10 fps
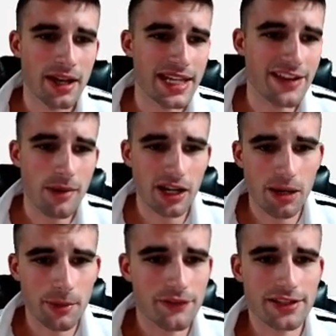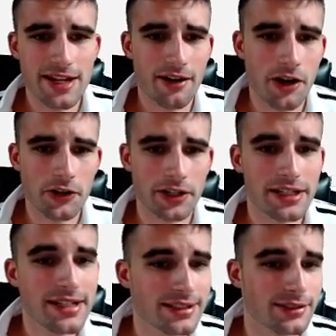David Montgomery, $5,800.
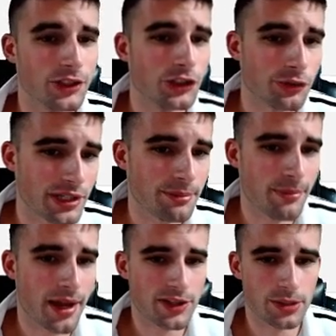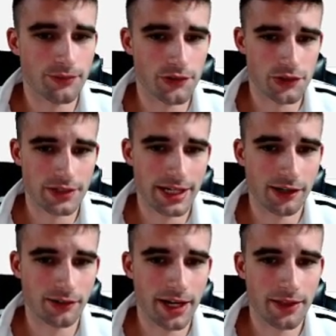He gets the dream matchup versus
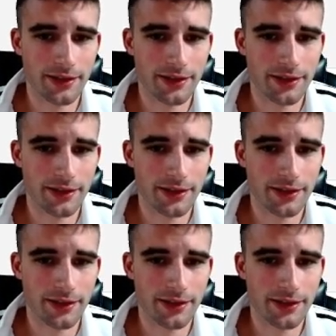Carolina.